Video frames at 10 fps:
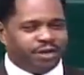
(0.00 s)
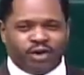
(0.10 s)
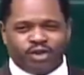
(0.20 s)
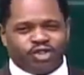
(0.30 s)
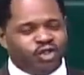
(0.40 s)

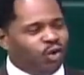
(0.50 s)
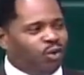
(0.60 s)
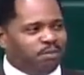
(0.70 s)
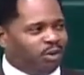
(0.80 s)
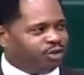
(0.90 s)
because
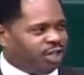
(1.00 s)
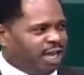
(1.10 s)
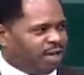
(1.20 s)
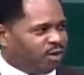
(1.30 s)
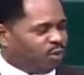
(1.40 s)
no
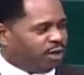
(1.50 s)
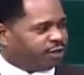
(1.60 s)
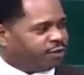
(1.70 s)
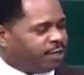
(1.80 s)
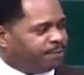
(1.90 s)
motel
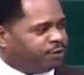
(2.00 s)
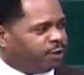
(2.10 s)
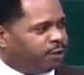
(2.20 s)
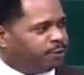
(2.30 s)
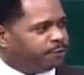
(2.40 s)
will
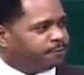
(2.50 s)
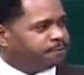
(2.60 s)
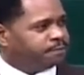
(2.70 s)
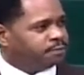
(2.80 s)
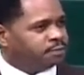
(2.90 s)
accept you.
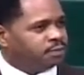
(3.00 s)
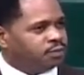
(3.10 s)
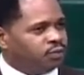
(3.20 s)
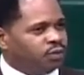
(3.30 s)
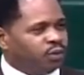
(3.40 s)

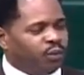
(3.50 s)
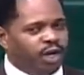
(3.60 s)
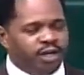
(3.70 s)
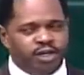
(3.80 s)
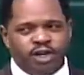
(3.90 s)

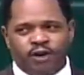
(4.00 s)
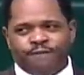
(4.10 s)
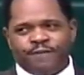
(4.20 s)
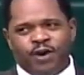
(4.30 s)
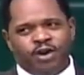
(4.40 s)
When
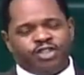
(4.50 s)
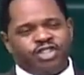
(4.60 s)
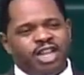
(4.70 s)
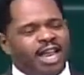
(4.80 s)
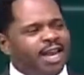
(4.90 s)
your
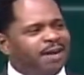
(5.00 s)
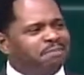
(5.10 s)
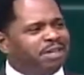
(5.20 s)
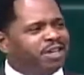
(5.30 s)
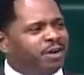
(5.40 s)
first
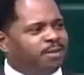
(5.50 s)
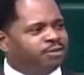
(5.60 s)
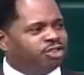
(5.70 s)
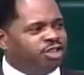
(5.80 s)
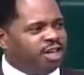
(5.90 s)
name
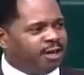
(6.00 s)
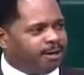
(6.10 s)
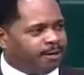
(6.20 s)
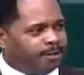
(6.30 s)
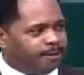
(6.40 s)
becomes
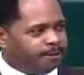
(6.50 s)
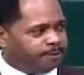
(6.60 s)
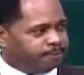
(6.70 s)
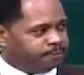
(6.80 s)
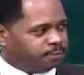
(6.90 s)
nigger,
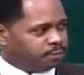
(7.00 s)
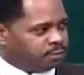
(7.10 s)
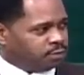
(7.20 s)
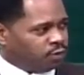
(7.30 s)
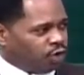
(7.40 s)

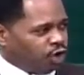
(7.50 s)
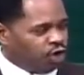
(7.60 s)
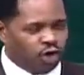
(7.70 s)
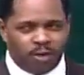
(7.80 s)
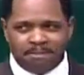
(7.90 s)

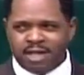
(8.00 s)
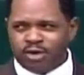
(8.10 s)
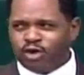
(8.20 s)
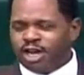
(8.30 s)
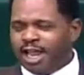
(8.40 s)
your
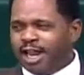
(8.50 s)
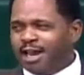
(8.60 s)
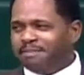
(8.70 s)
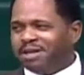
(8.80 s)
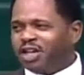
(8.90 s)
middle
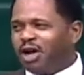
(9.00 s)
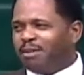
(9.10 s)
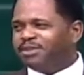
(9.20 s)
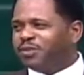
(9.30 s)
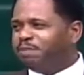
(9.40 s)
name
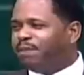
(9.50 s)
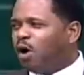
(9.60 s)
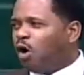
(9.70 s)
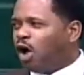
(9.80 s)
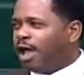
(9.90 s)
becomes
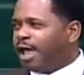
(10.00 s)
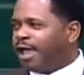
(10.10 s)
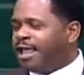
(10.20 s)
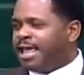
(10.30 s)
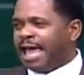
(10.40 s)

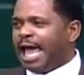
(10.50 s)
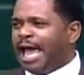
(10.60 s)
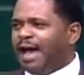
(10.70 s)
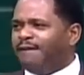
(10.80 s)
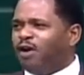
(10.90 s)
boy,
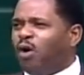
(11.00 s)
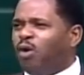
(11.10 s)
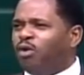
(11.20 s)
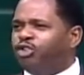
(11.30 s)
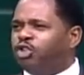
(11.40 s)
how
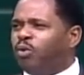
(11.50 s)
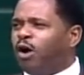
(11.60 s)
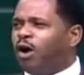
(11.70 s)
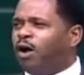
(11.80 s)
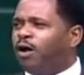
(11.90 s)
old
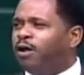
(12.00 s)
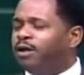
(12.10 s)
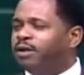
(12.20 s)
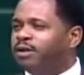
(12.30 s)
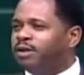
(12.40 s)
you are,
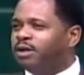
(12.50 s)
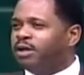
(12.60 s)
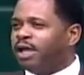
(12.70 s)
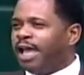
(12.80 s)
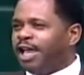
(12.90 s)

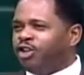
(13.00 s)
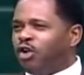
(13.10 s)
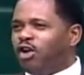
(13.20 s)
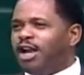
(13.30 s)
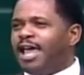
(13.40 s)
and
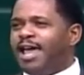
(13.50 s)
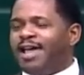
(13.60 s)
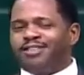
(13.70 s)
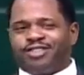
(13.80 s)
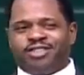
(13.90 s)
your
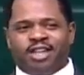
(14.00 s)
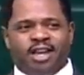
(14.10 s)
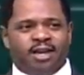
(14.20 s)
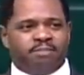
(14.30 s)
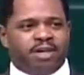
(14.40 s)
last
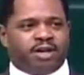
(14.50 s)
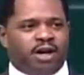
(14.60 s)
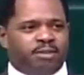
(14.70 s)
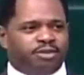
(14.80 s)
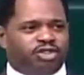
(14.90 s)
name
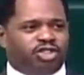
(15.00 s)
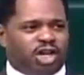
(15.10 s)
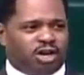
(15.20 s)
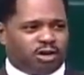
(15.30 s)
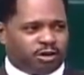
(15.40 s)
becomes
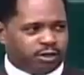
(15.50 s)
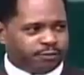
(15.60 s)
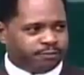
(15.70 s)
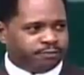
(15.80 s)
John,